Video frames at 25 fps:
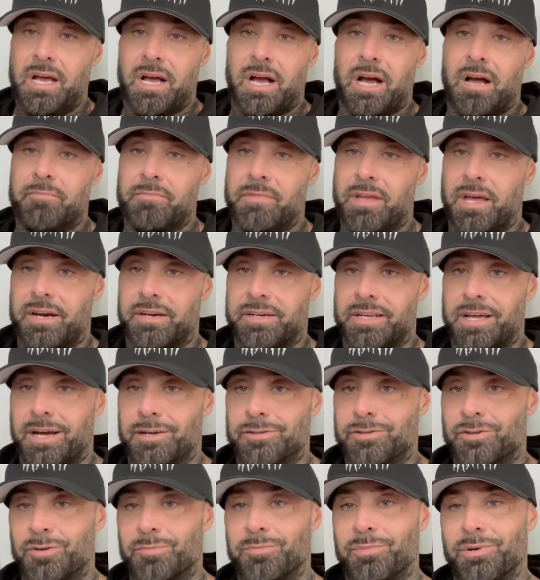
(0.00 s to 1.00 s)
I'm not a
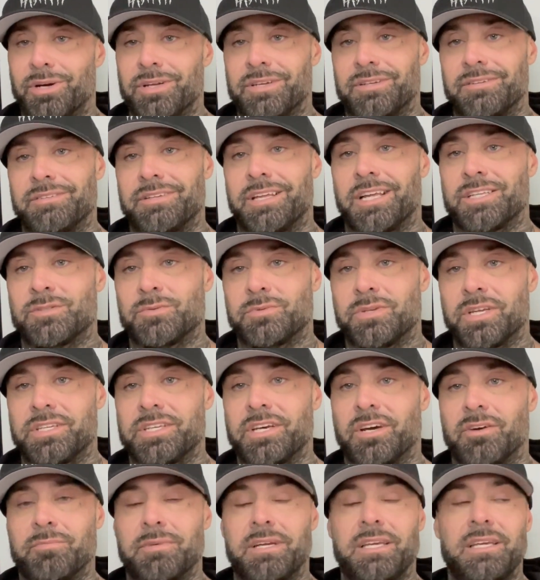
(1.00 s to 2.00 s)
doctor, but that's what they
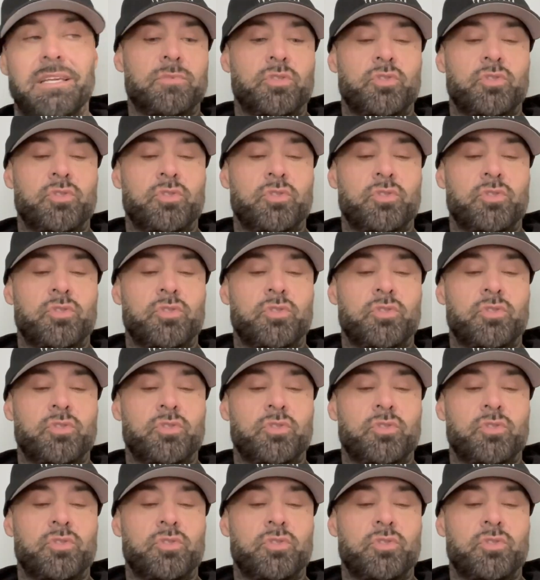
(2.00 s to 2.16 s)
tell me.